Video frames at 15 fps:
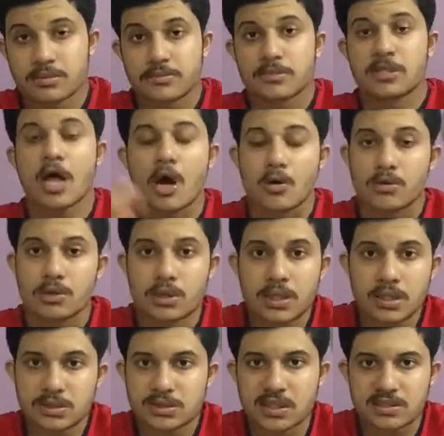Now, you
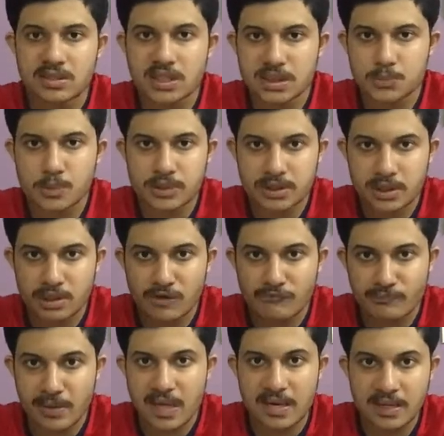need to check the dispositor
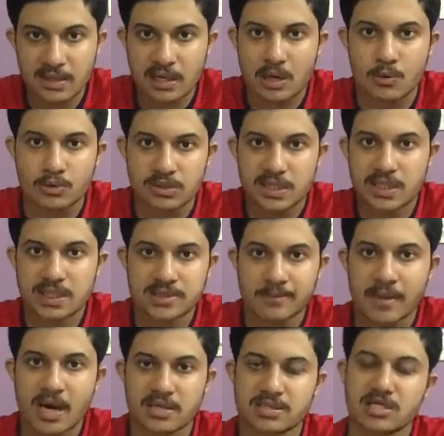of planet Rahu, that is
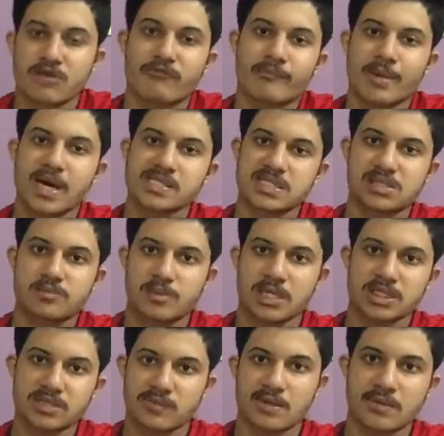Mars. If Mars is
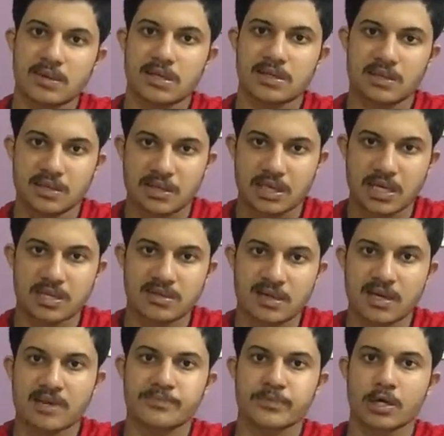placed very well in the
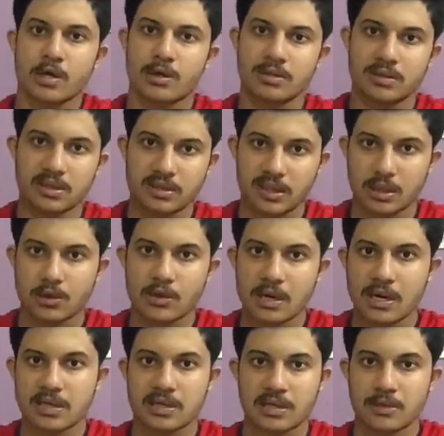Kendra or in the
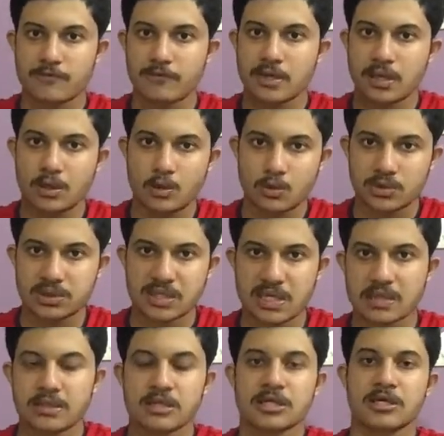Trikona in a very good
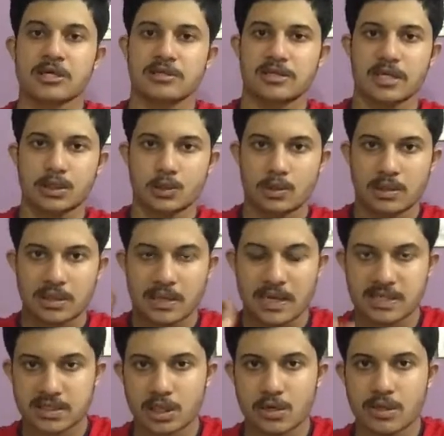sign, that too in an
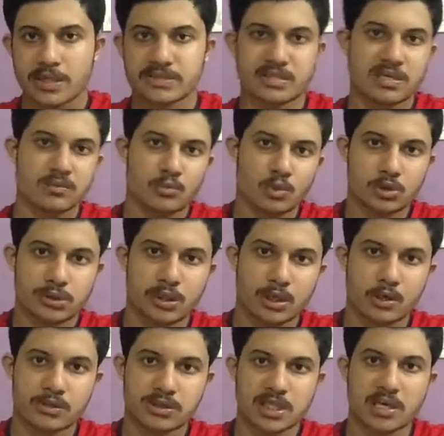exalted sign, Mool
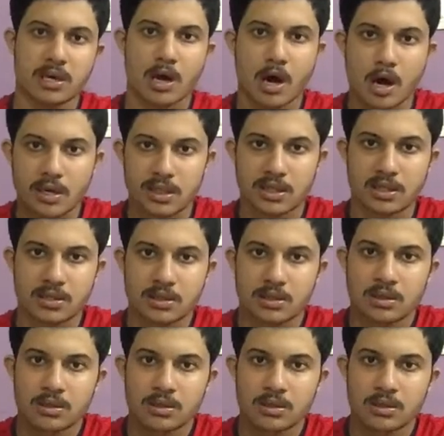Trikon sign or in an